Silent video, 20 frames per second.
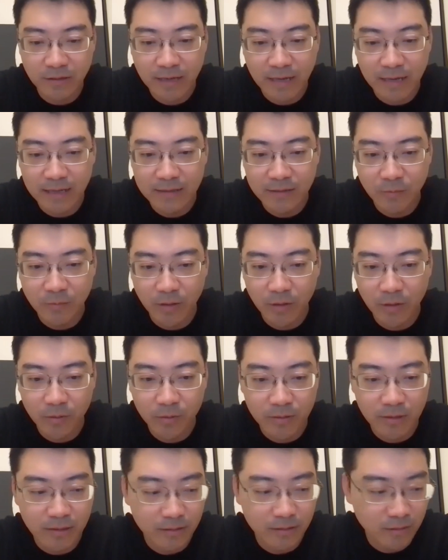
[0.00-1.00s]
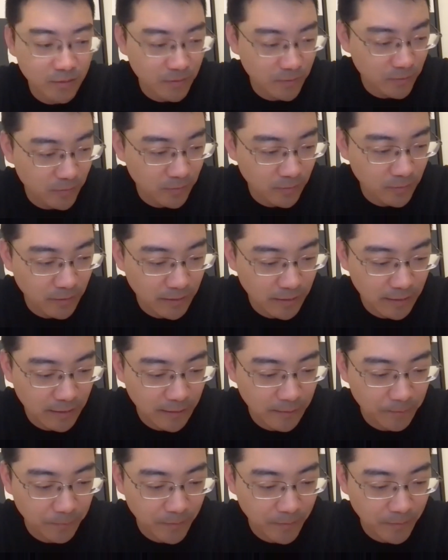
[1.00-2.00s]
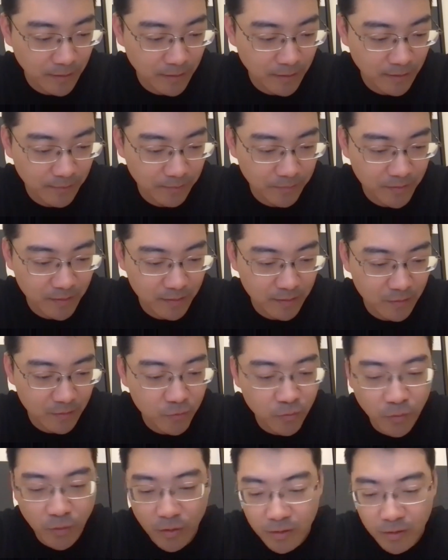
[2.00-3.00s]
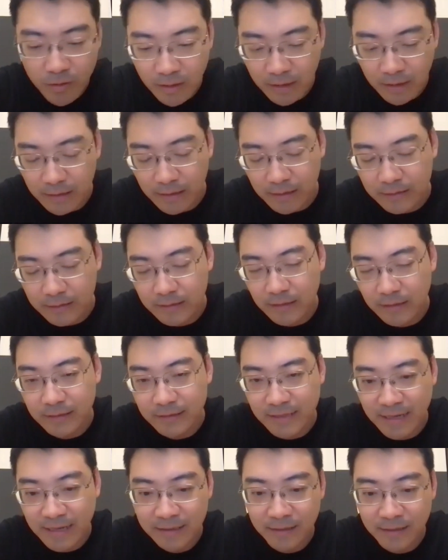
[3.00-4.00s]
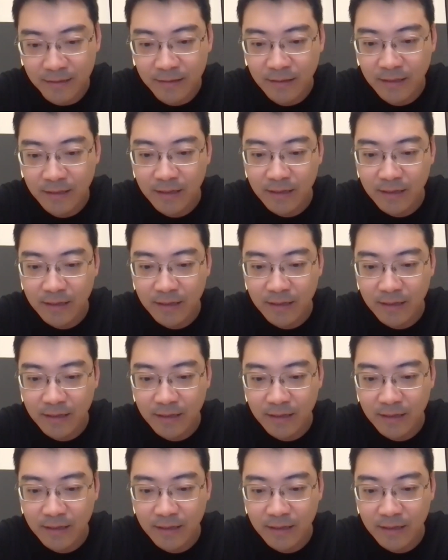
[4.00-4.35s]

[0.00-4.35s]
case, we looked into the rural clinics in China,